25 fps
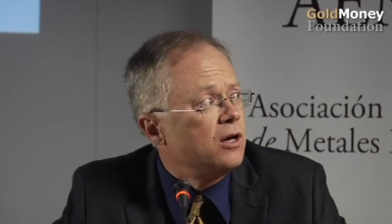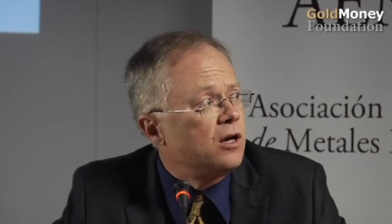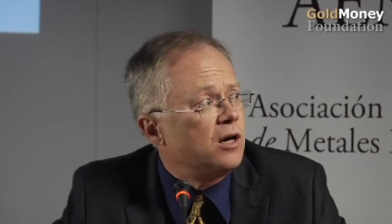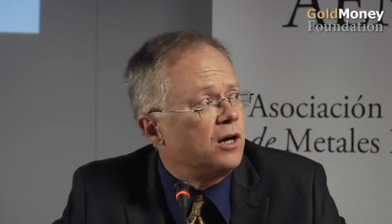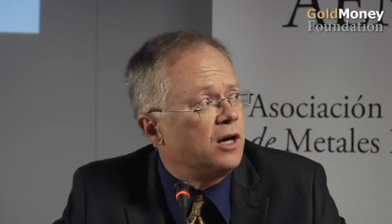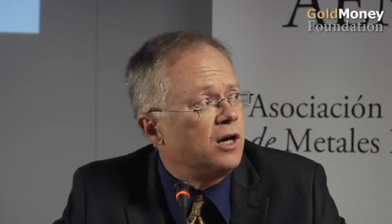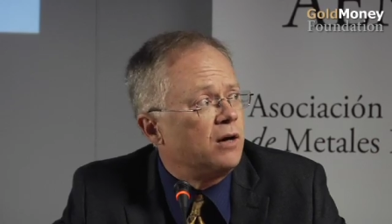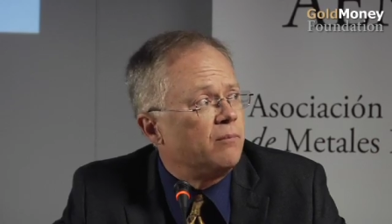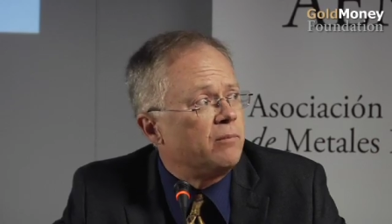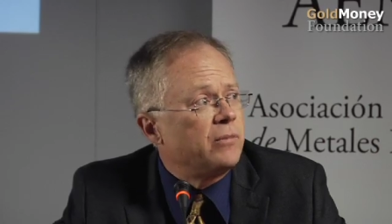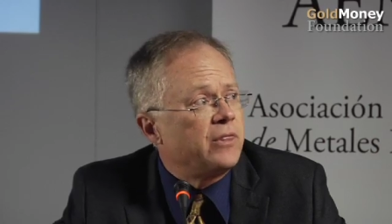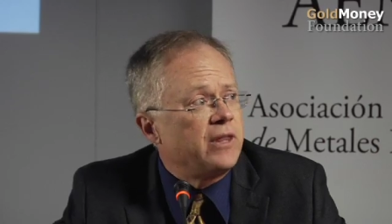
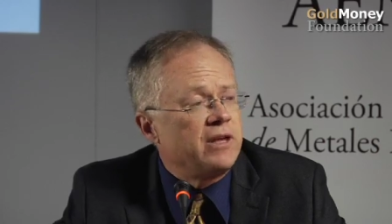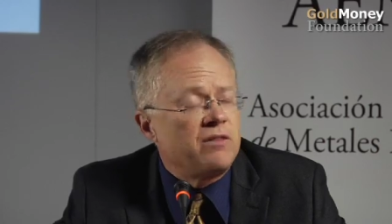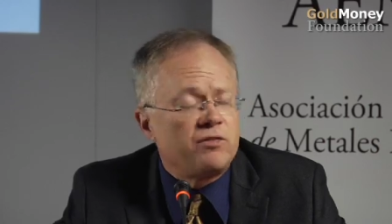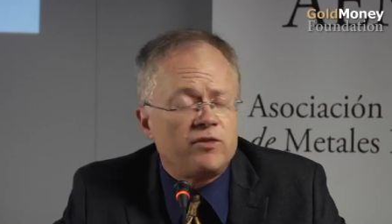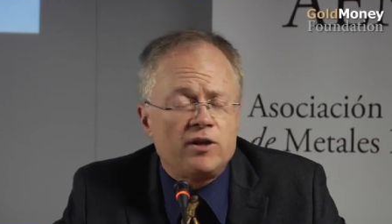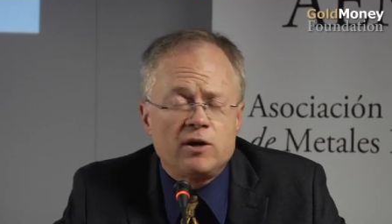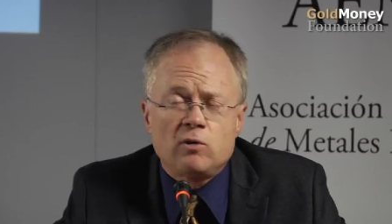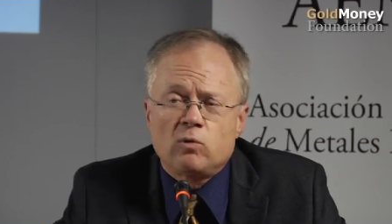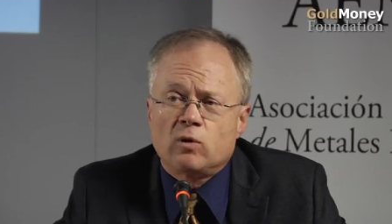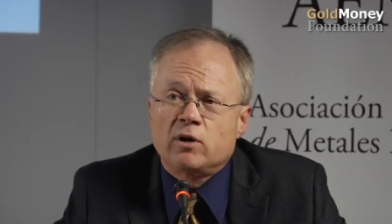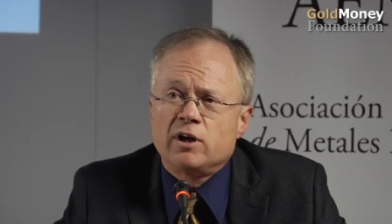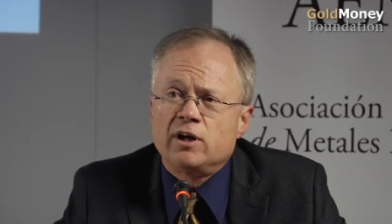Um, they
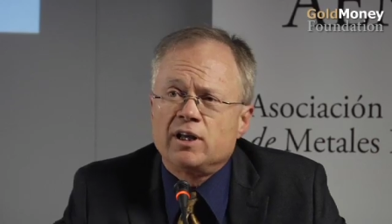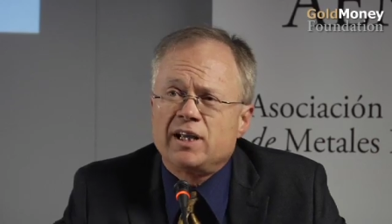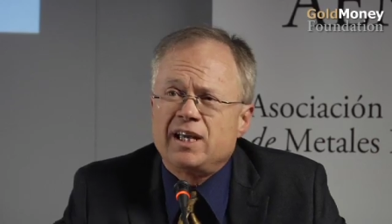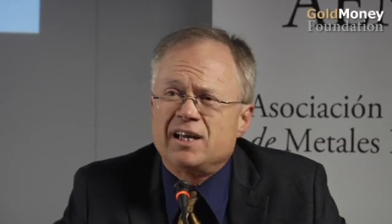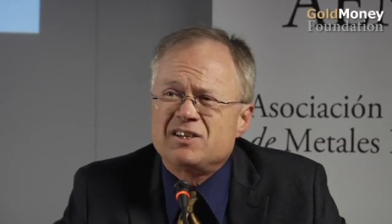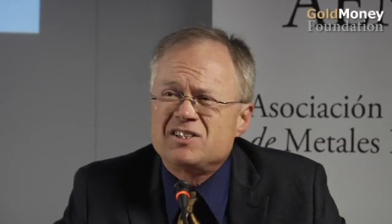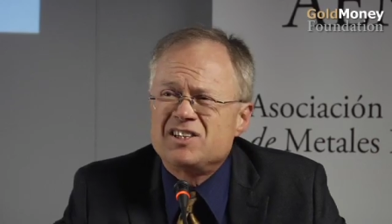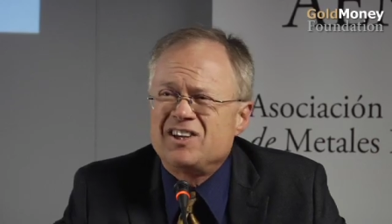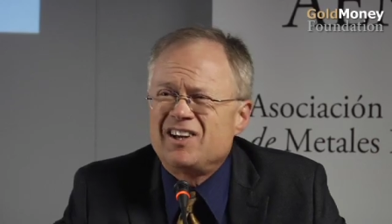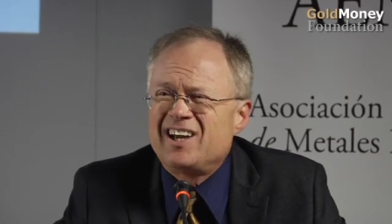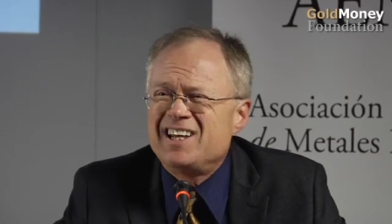think we're going to get to